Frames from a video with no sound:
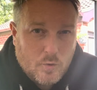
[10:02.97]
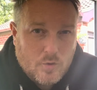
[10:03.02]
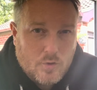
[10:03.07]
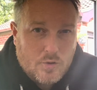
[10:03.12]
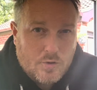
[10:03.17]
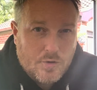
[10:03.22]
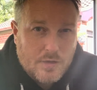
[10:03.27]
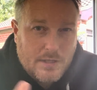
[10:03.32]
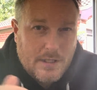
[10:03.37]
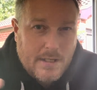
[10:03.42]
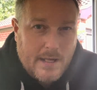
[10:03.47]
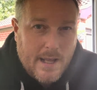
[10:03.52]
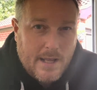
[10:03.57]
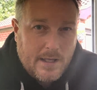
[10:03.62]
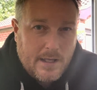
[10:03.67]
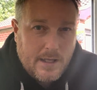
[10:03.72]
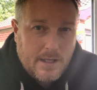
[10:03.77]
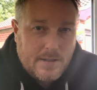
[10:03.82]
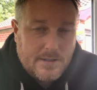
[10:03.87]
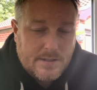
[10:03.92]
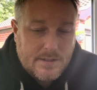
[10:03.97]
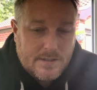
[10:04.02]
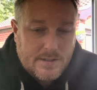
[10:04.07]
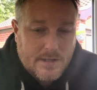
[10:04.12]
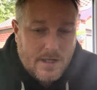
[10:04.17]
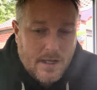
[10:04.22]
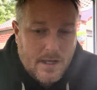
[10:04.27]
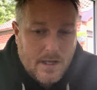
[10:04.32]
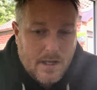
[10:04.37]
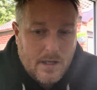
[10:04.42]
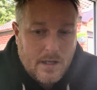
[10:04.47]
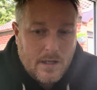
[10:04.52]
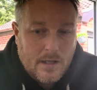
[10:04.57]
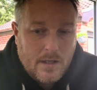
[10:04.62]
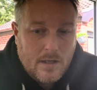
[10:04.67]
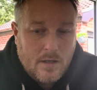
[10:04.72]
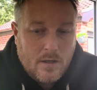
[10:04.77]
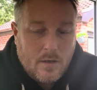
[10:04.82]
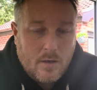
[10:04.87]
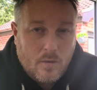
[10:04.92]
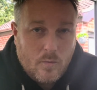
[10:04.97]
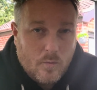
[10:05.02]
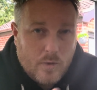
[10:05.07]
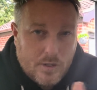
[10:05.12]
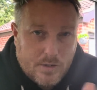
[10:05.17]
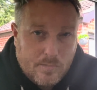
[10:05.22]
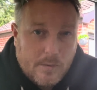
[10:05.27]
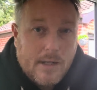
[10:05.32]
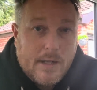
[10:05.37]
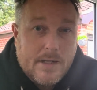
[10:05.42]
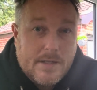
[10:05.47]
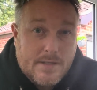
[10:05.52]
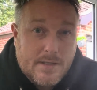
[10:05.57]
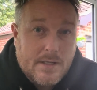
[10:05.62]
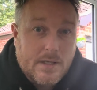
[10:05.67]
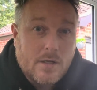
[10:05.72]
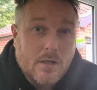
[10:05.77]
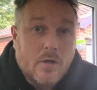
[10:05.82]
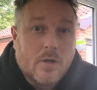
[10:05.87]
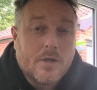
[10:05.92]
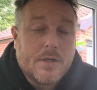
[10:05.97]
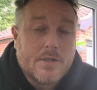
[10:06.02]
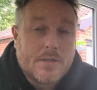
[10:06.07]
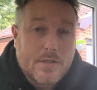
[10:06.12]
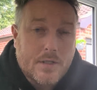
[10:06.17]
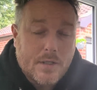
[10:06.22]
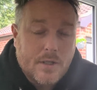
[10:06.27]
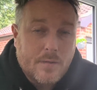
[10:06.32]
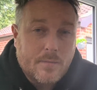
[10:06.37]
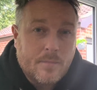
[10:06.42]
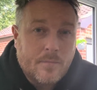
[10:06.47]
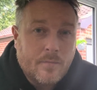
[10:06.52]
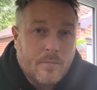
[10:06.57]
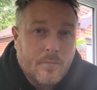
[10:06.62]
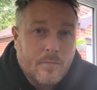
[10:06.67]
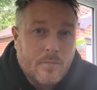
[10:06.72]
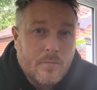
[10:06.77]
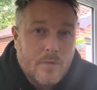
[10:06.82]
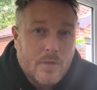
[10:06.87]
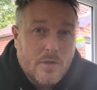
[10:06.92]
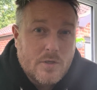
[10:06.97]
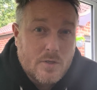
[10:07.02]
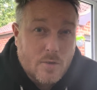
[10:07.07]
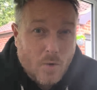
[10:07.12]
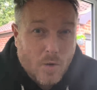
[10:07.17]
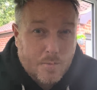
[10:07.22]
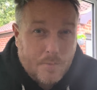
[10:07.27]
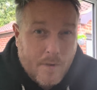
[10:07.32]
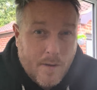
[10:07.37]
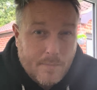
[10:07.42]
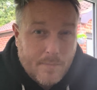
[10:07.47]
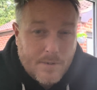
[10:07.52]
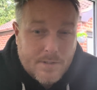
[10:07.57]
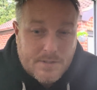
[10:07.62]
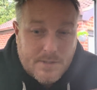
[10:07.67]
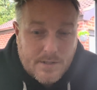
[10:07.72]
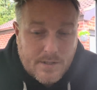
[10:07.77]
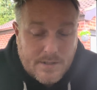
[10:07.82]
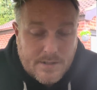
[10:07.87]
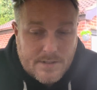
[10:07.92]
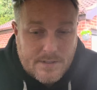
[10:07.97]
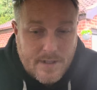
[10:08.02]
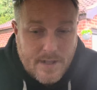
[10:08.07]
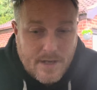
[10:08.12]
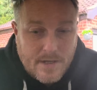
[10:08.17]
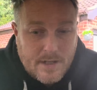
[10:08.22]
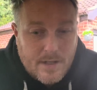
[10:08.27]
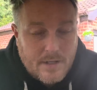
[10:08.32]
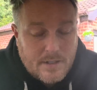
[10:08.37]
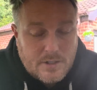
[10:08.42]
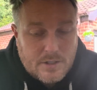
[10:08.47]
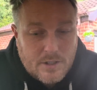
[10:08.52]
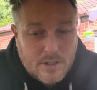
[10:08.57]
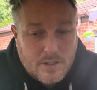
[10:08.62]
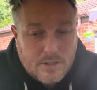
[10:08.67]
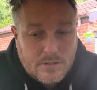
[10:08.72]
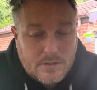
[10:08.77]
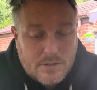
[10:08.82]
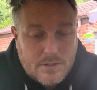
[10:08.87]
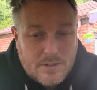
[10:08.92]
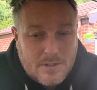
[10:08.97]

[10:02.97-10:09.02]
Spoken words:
trust in Hecky to say which players are your longer term squad members and things of that nature.